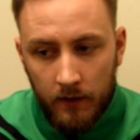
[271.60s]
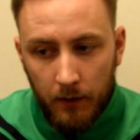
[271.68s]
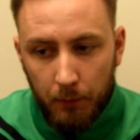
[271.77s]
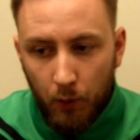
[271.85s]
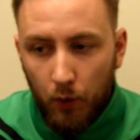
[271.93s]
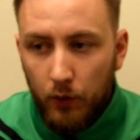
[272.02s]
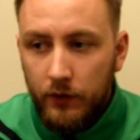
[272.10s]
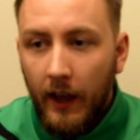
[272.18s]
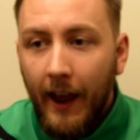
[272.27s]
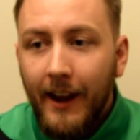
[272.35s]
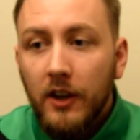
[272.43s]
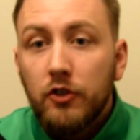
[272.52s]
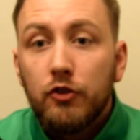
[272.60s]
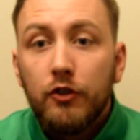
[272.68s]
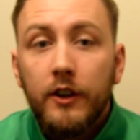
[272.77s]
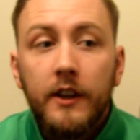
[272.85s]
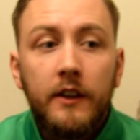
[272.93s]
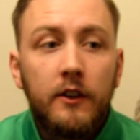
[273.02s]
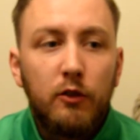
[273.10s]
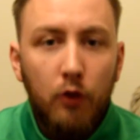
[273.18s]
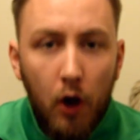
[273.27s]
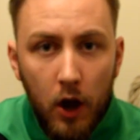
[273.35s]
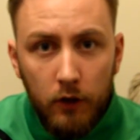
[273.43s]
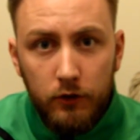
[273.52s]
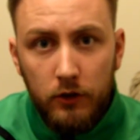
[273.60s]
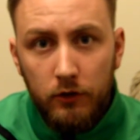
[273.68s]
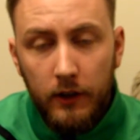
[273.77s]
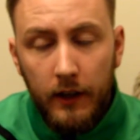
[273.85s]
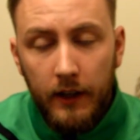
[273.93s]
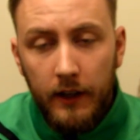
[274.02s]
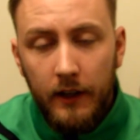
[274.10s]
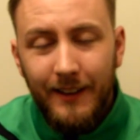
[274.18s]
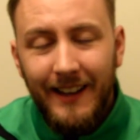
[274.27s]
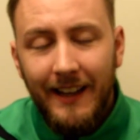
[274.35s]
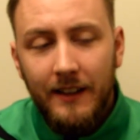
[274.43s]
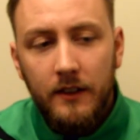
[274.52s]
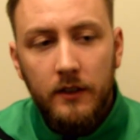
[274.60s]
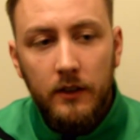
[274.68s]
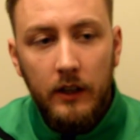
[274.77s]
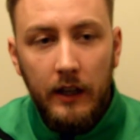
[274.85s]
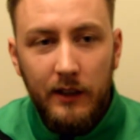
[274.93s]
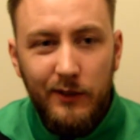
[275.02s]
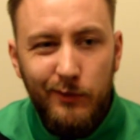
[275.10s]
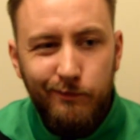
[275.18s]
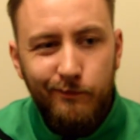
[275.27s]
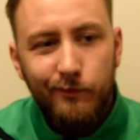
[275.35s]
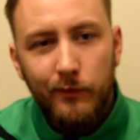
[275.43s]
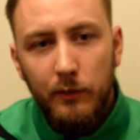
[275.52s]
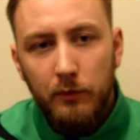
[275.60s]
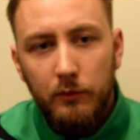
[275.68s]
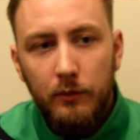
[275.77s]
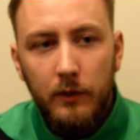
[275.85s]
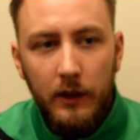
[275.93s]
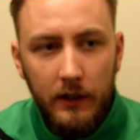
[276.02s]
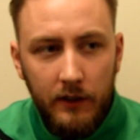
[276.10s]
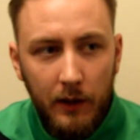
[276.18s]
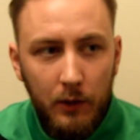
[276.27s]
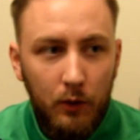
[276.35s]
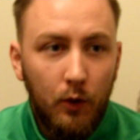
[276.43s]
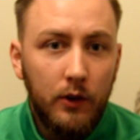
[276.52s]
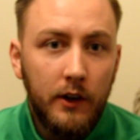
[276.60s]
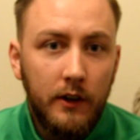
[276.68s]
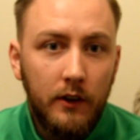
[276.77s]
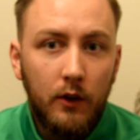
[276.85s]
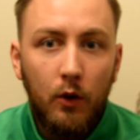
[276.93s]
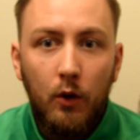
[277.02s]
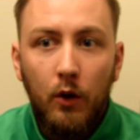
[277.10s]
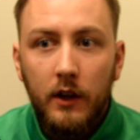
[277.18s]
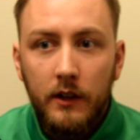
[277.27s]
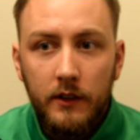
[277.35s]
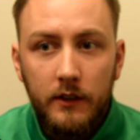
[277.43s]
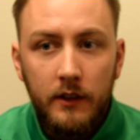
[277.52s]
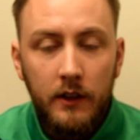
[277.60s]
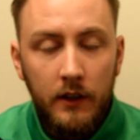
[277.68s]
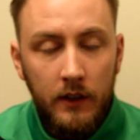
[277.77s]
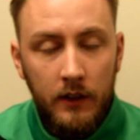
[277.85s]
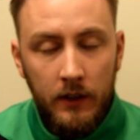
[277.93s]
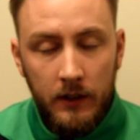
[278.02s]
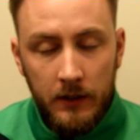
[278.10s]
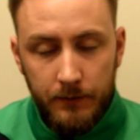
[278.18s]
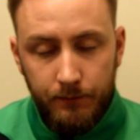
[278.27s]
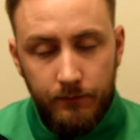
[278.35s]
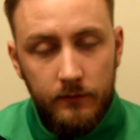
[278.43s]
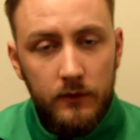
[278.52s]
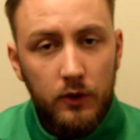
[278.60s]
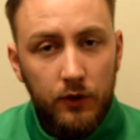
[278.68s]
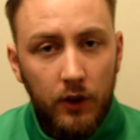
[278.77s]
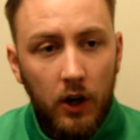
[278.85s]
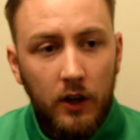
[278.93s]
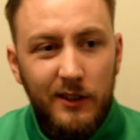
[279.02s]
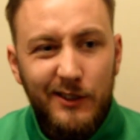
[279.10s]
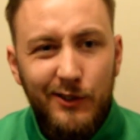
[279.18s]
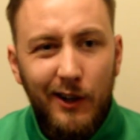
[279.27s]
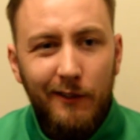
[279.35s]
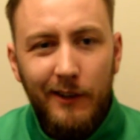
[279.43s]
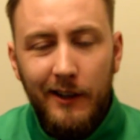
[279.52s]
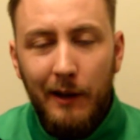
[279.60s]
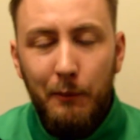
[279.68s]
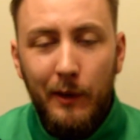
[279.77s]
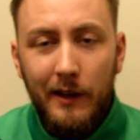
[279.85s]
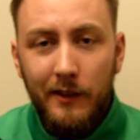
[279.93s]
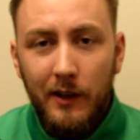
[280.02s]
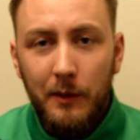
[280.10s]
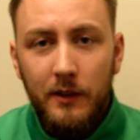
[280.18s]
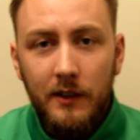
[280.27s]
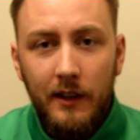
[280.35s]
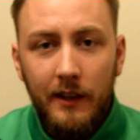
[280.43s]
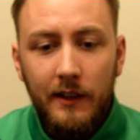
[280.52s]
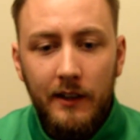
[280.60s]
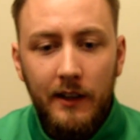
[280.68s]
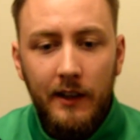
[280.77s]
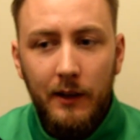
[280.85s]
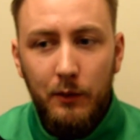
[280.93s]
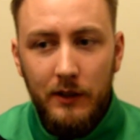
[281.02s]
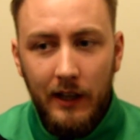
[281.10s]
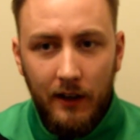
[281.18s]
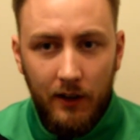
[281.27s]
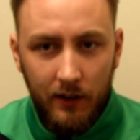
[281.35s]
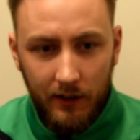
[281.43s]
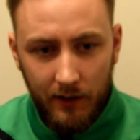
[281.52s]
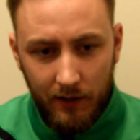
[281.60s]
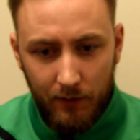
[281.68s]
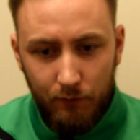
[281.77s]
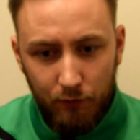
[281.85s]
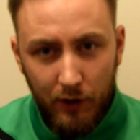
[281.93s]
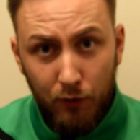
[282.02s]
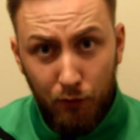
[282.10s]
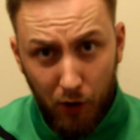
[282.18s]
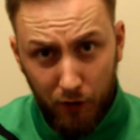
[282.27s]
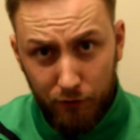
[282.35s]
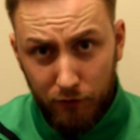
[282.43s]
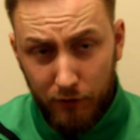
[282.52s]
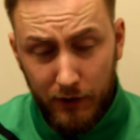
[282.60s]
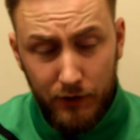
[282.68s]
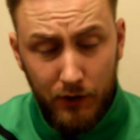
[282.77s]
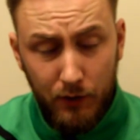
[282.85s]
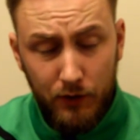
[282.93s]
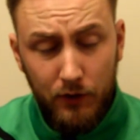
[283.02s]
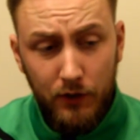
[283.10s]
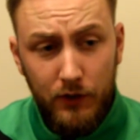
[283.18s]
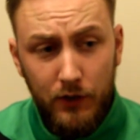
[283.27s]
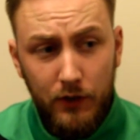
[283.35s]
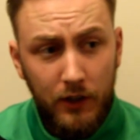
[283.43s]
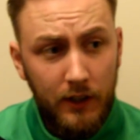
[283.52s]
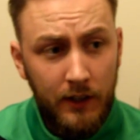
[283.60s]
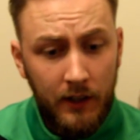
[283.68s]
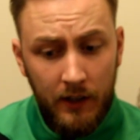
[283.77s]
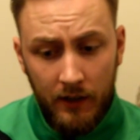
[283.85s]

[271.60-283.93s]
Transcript: Bohs, the hatred, the rivalry. It's I'd say other than Cork and Dundalk, there's not really that many teams in the league with that kind of real rivalry. So it's nice to see.